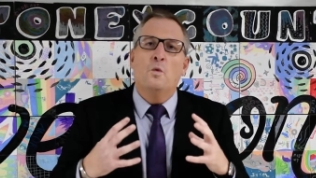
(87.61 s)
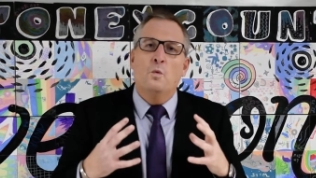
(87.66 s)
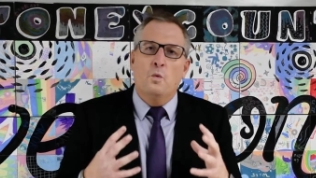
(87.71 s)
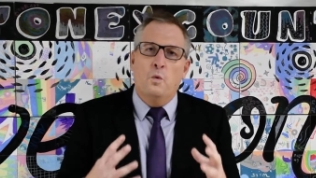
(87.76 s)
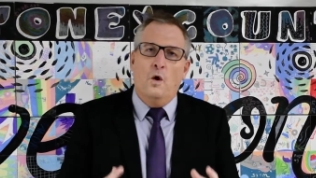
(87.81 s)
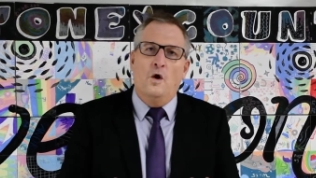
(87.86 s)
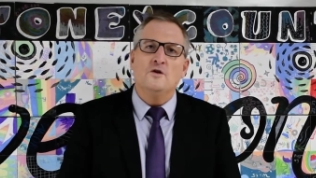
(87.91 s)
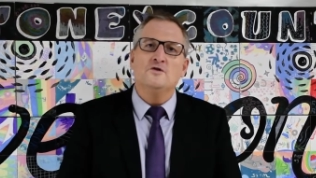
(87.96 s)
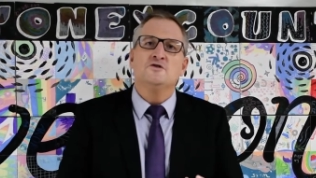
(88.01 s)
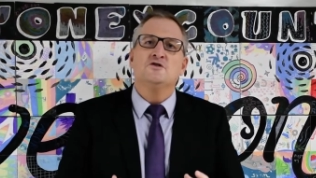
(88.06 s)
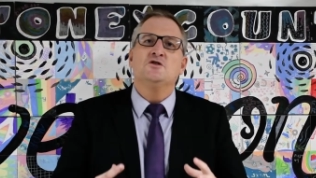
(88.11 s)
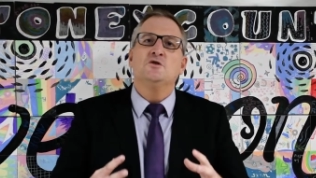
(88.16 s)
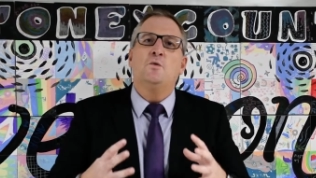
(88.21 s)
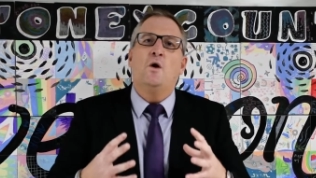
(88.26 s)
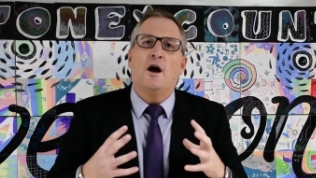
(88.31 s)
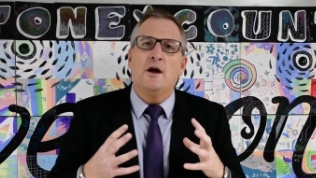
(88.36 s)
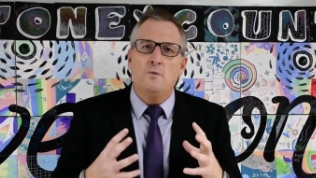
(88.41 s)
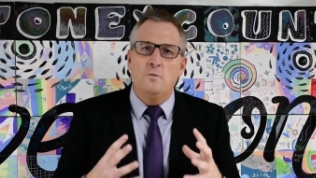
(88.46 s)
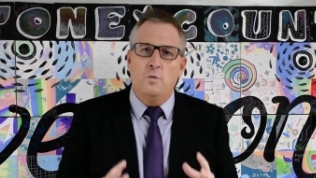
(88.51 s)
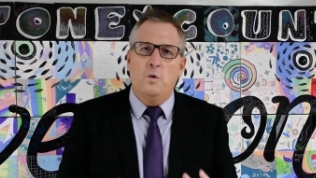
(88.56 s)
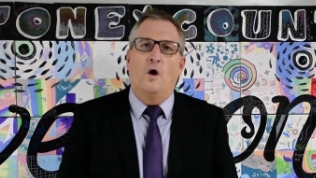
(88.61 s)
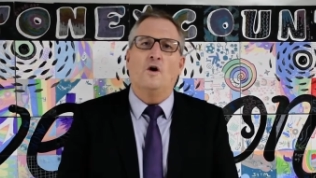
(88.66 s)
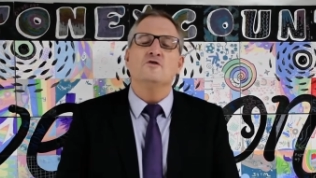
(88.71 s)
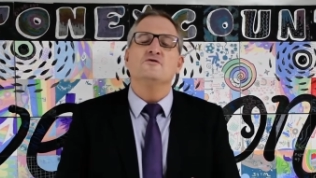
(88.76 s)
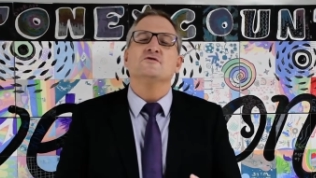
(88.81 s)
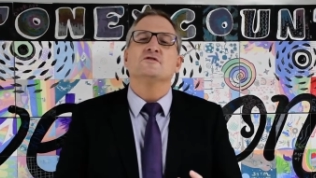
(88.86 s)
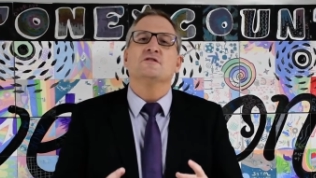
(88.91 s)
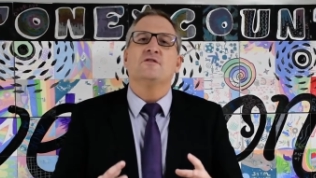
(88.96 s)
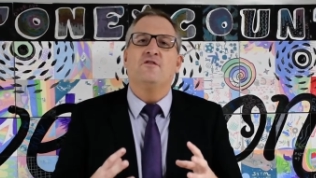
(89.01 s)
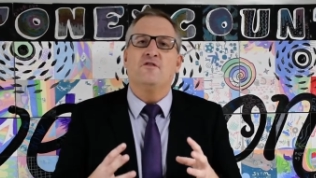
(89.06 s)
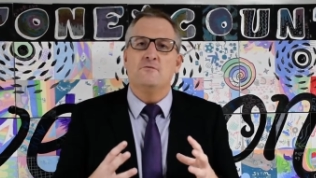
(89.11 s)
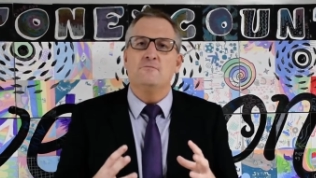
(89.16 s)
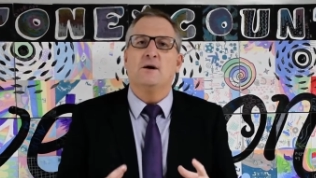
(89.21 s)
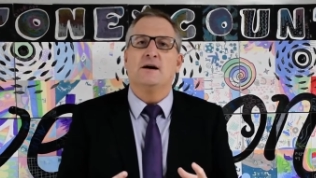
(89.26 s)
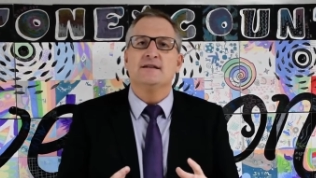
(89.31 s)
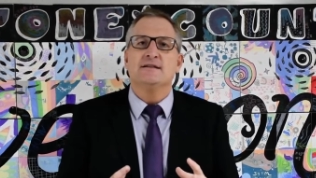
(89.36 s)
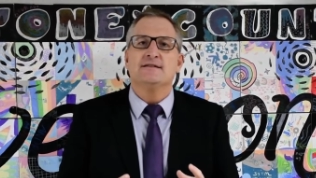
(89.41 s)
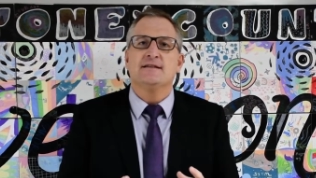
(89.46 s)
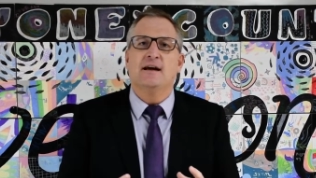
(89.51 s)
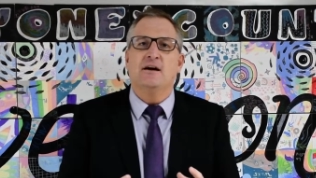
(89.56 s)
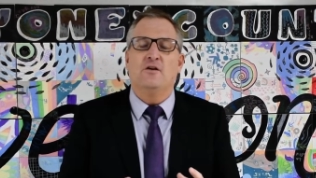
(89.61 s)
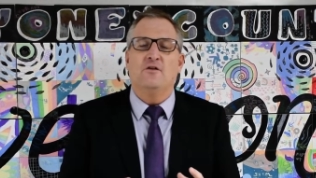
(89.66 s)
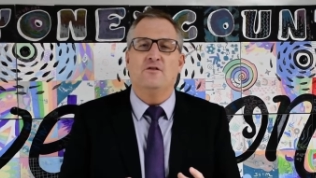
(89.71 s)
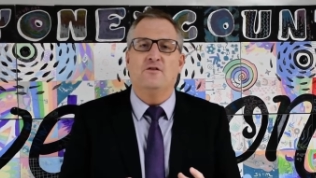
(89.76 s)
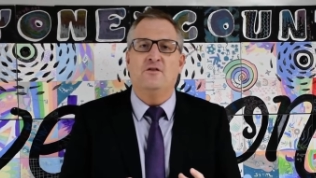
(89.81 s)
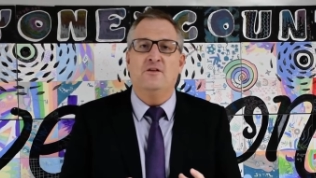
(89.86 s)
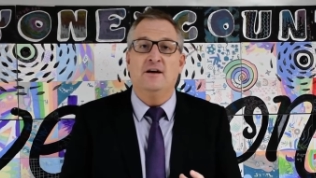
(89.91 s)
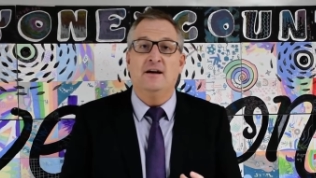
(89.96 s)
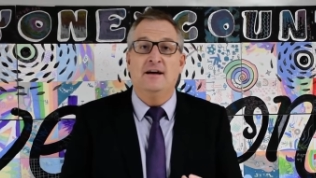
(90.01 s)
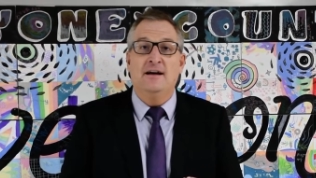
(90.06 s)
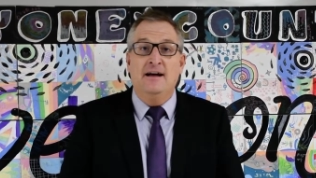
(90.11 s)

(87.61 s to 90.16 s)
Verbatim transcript: what do I want for myself?